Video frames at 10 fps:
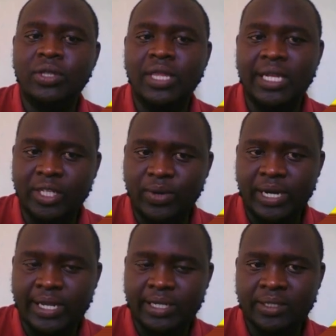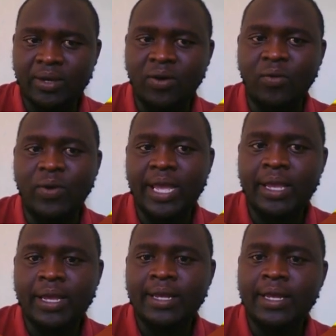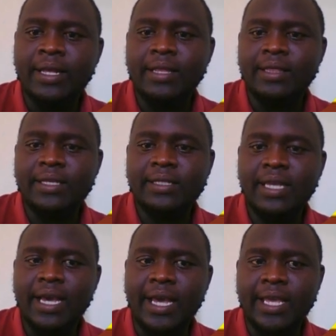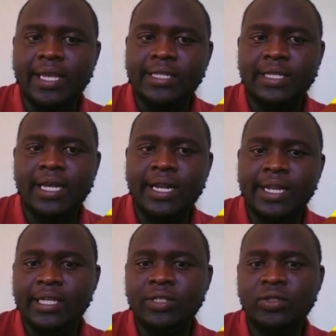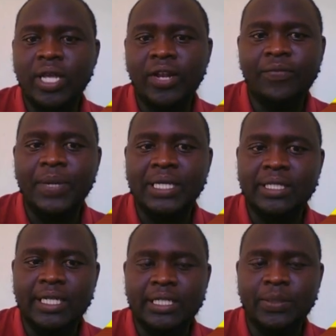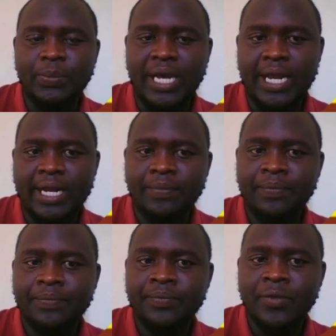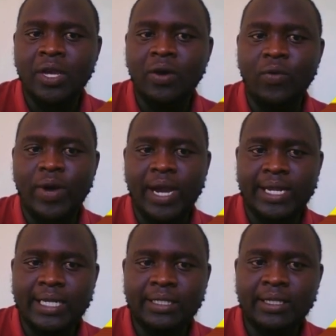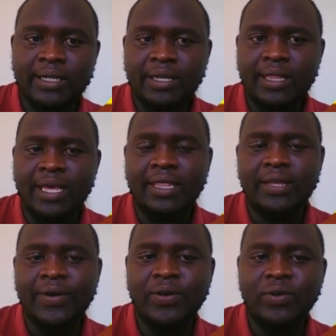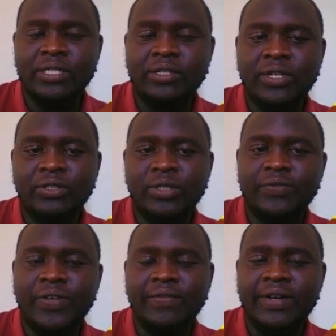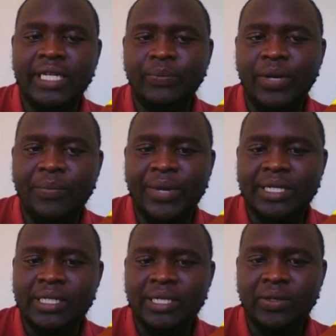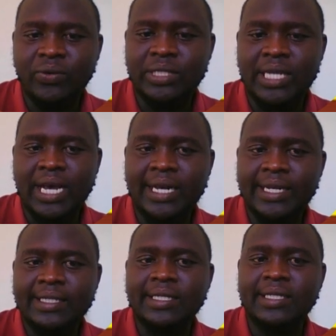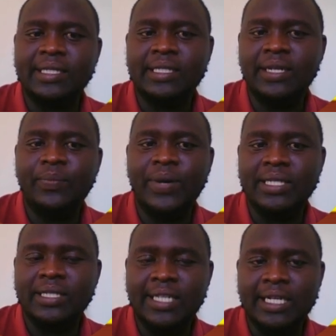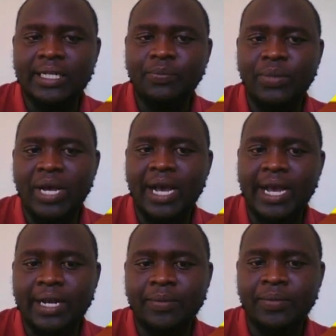31 years. Why? This guy is earning 12% per annum, whereas the other one was doing 2,500 per month, was earning 16% per annum.